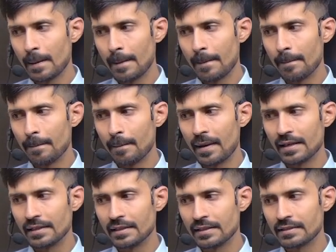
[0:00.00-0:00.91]

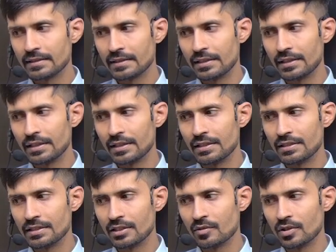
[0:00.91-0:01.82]
minus 3 is
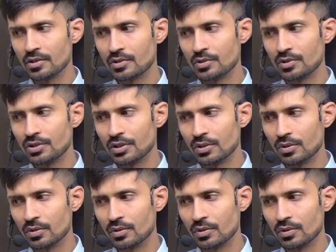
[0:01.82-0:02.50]
equals to 0.